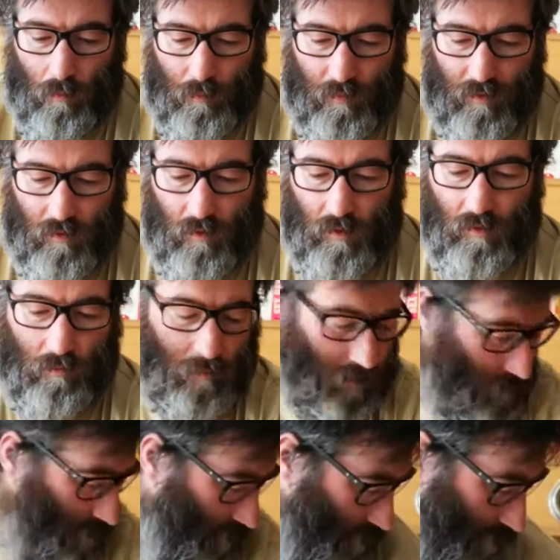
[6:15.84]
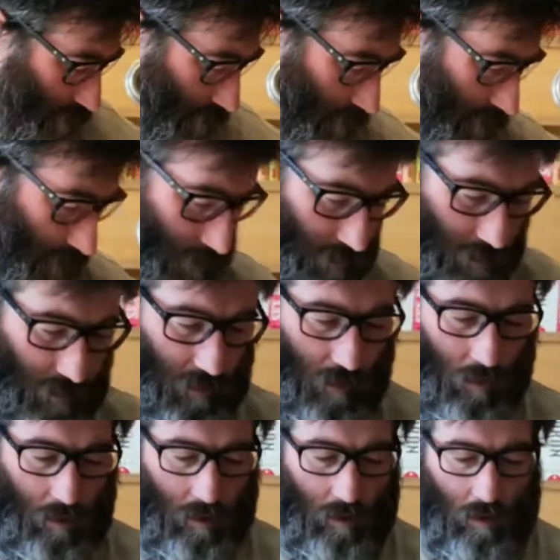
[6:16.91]
So let me see if I can
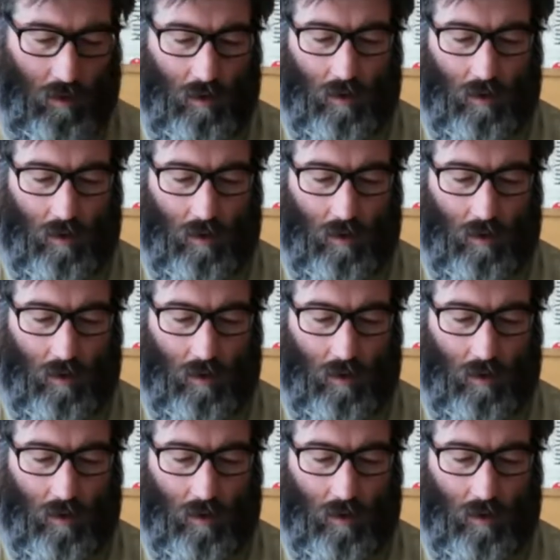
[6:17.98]
show you.